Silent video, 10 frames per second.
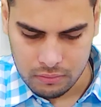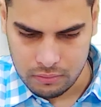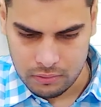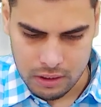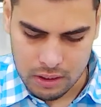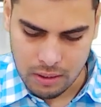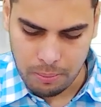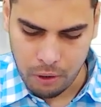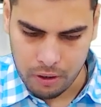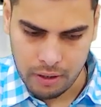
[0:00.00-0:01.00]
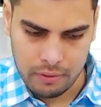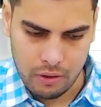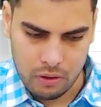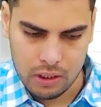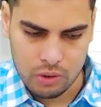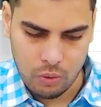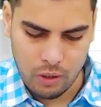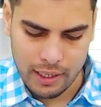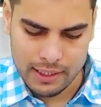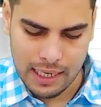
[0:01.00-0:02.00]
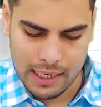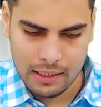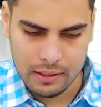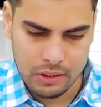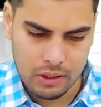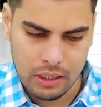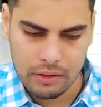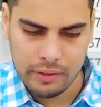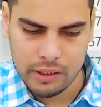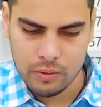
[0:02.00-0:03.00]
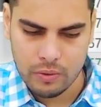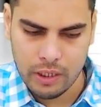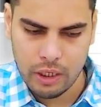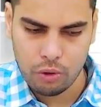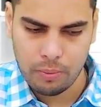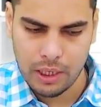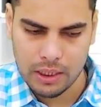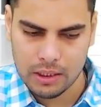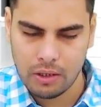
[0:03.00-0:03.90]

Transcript: This is important. Okay, so what exactly are the journal entries which we need to pass?